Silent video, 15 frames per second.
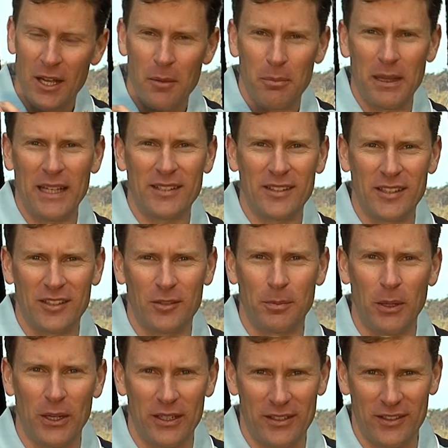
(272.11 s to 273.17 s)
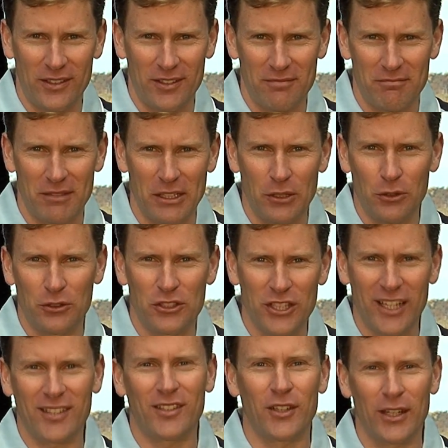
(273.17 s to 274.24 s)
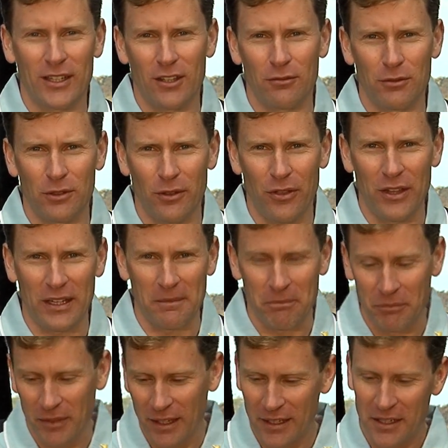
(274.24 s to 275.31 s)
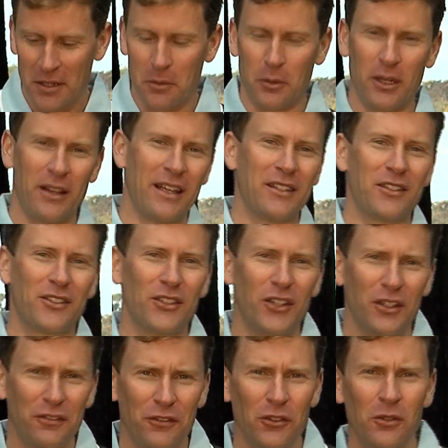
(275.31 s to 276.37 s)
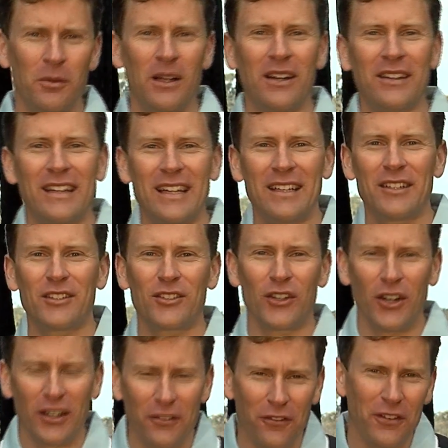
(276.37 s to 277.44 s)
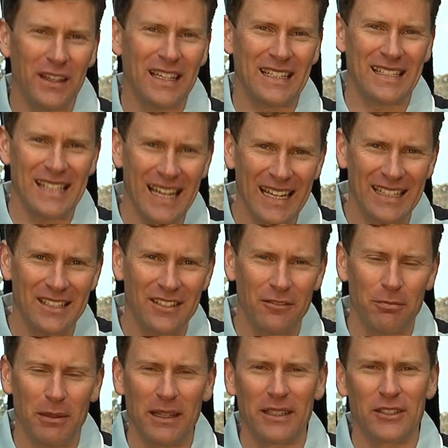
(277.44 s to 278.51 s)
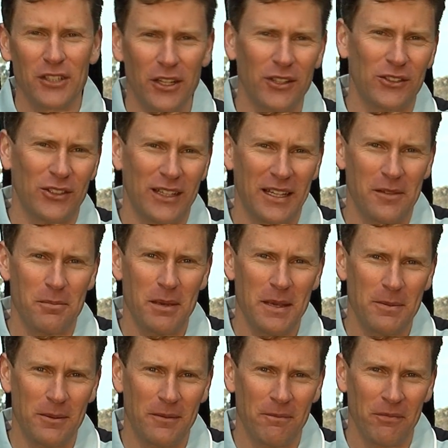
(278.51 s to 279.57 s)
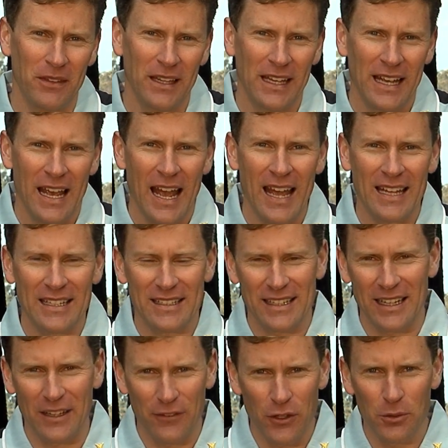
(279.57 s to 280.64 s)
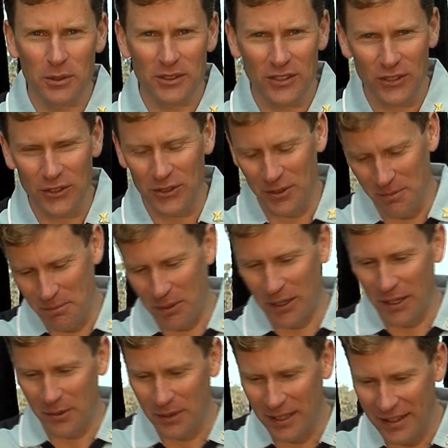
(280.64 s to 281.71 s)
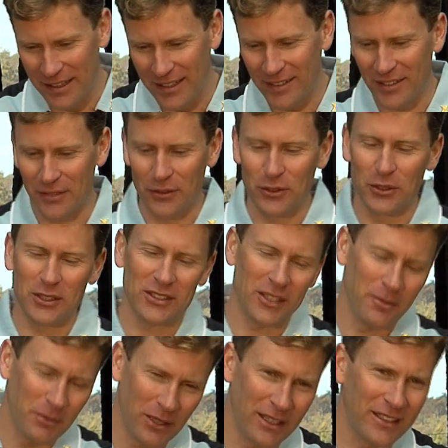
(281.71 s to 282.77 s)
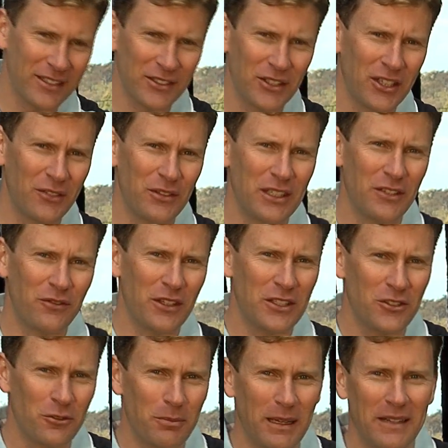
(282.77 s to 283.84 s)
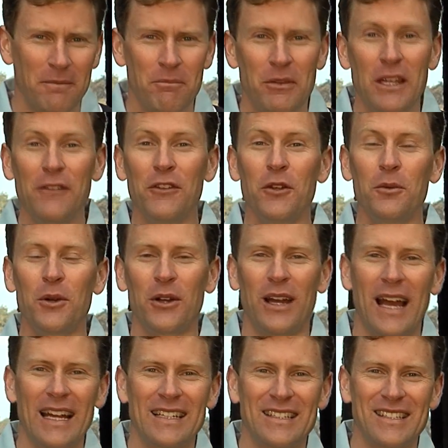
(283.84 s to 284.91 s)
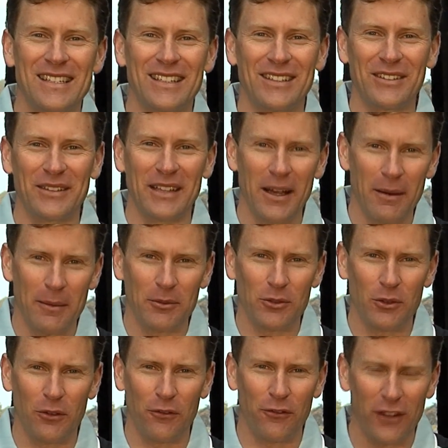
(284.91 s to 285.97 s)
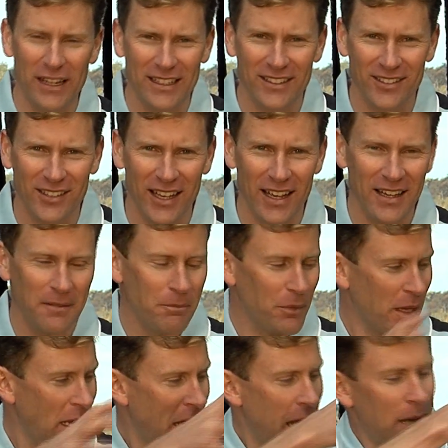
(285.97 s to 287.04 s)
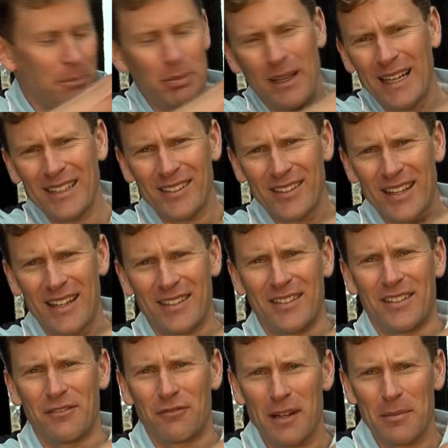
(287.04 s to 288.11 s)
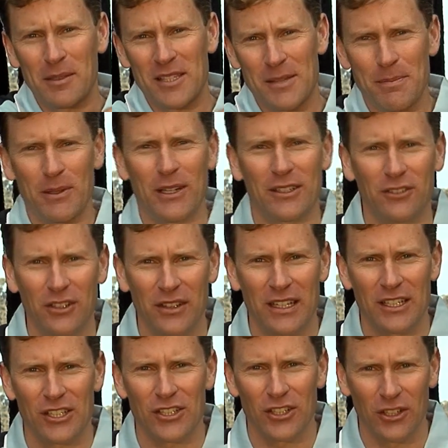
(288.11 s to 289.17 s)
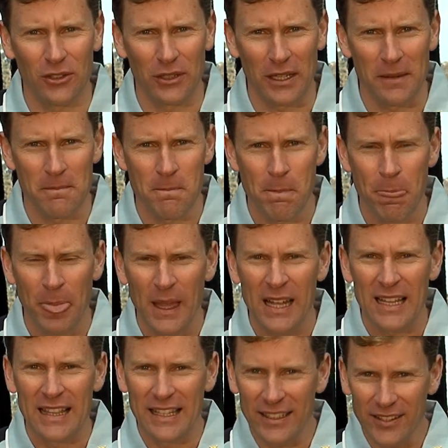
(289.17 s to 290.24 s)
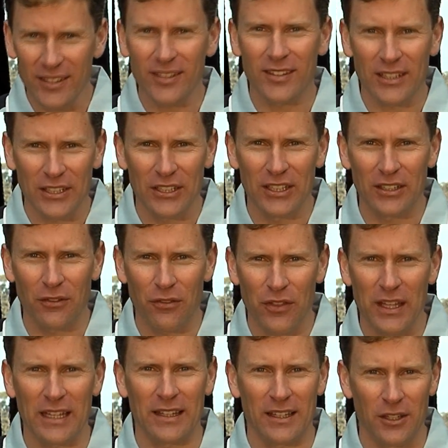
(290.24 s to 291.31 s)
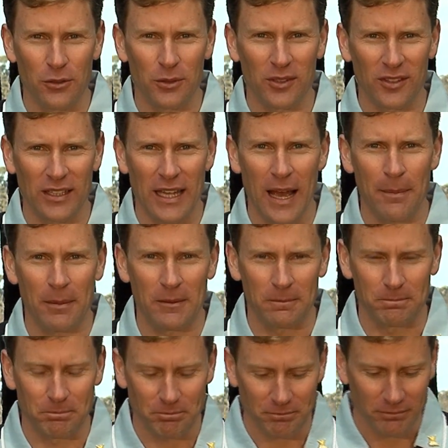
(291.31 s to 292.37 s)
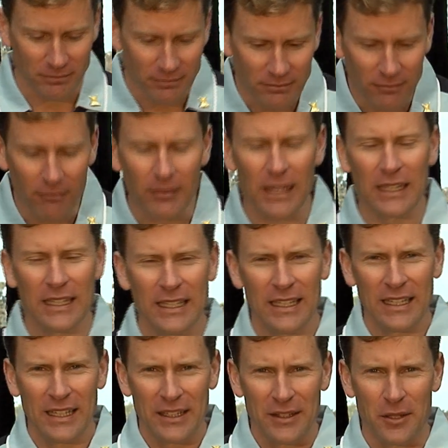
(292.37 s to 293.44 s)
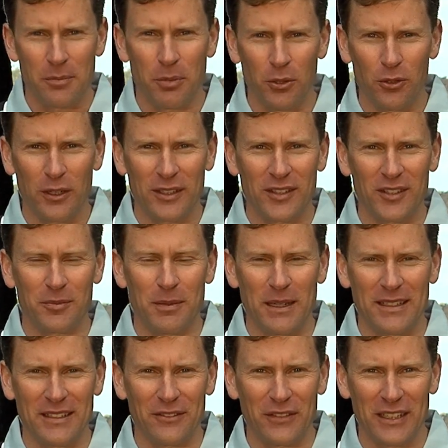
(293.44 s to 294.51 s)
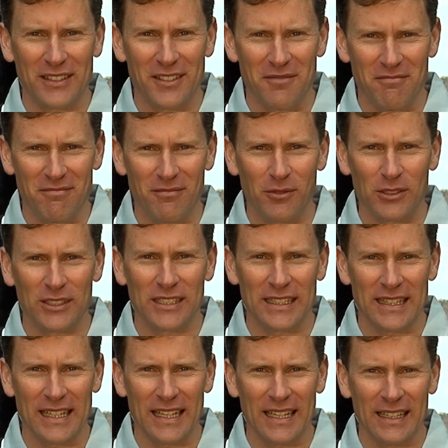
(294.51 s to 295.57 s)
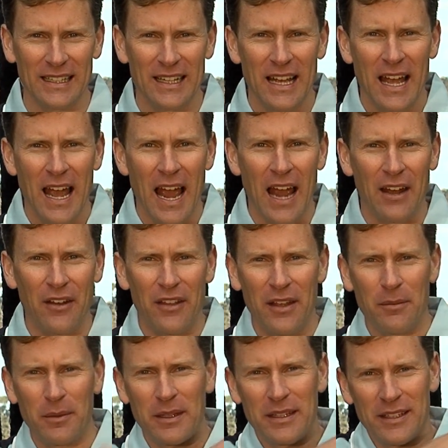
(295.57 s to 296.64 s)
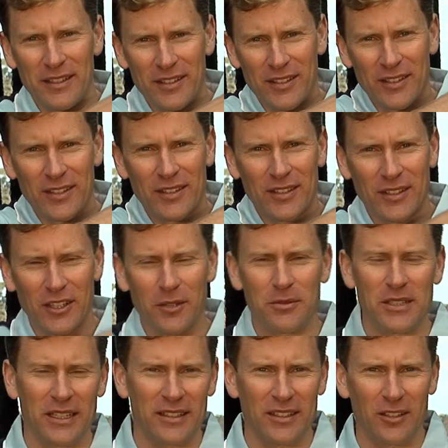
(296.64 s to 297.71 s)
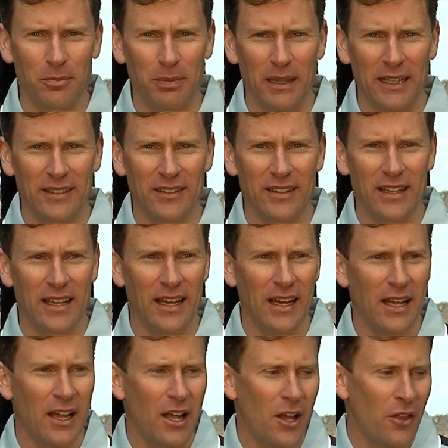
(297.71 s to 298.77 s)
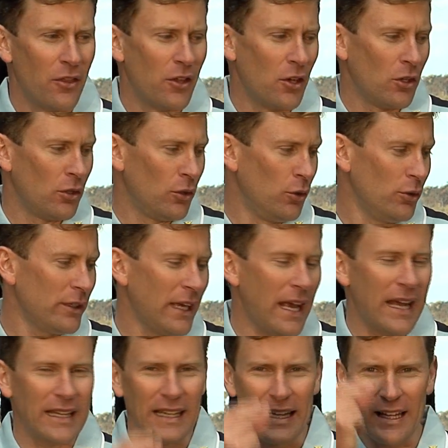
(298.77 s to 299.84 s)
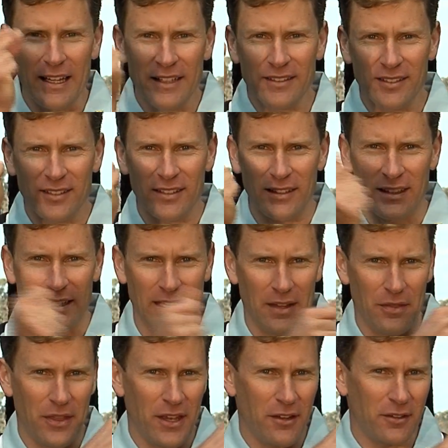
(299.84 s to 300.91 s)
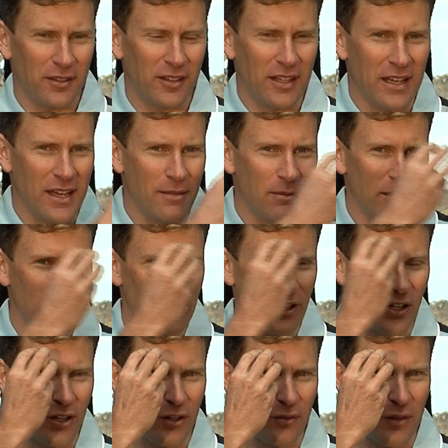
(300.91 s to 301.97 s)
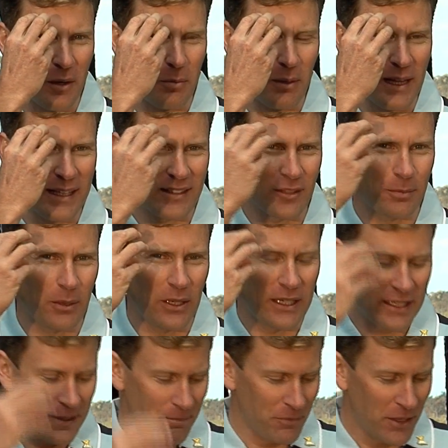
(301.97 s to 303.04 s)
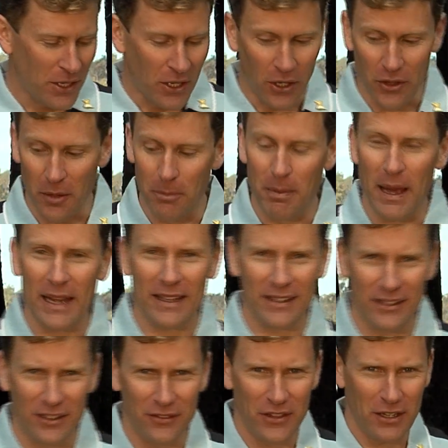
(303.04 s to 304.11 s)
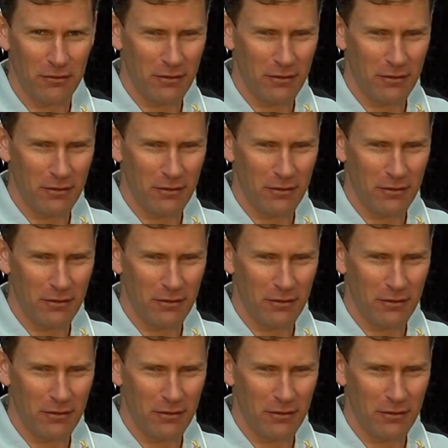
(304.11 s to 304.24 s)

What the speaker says: plastic spiders that look just like the real thing. What are they designed for? Well, they're designed for the intent of playing jokes on other people. And if you were to buy one of these, and of course I'm not this kind of individual, but if you were and to go up to a friend, say, and place that rubber spider on their shoulder, this is the kind of thing that you will see happen. The poor unsuspecting victim will sit there, and then when this object is placed there, they'll look, and instantly there is the image of a black spider on the back of their